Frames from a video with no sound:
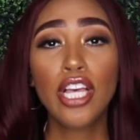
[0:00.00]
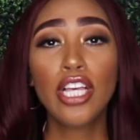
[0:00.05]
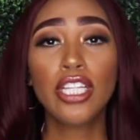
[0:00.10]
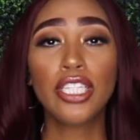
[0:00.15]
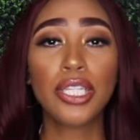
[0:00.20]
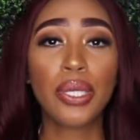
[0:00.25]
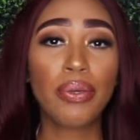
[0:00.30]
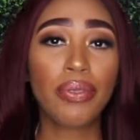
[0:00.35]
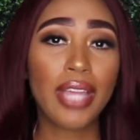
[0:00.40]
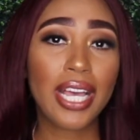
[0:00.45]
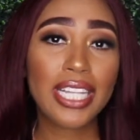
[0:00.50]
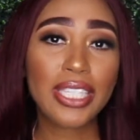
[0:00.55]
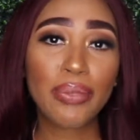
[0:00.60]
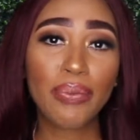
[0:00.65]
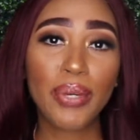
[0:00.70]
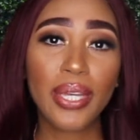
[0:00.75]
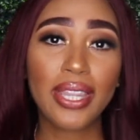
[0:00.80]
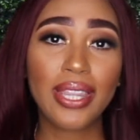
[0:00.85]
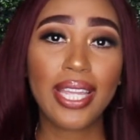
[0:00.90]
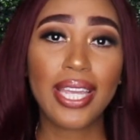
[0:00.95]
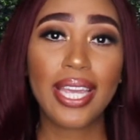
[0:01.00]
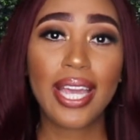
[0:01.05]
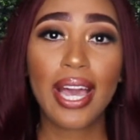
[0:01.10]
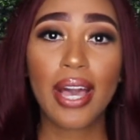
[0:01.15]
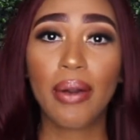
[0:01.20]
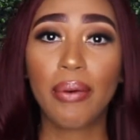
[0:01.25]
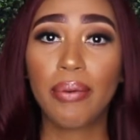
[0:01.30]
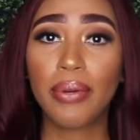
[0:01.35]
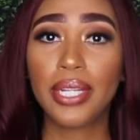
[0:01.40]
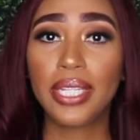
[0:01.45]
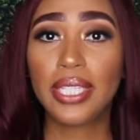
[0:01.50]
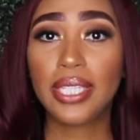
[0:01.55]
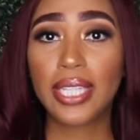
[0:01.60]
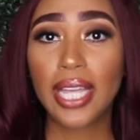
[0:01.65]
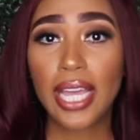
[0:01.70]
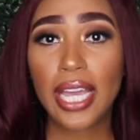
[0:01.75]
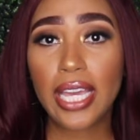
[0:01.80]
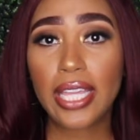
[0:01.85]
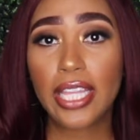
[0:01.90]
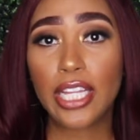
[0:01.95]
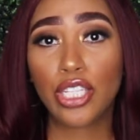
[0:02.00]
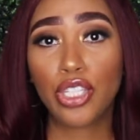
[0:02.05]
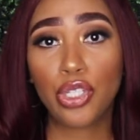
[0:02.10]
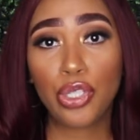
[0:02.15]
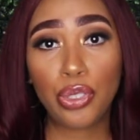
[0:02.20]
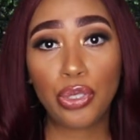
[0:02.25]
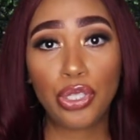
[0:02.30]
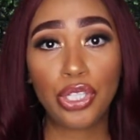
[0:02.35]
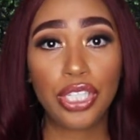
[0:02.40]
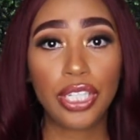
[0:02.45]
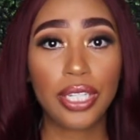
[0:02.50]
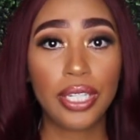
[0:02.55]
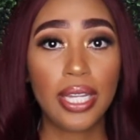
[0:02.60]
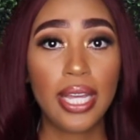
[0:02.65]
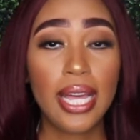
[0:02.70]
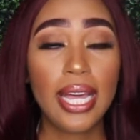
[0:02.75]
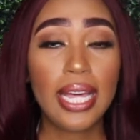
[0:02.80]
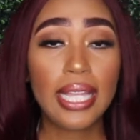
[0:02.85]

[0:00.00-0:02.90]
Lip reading: So that's one thing I would say that you should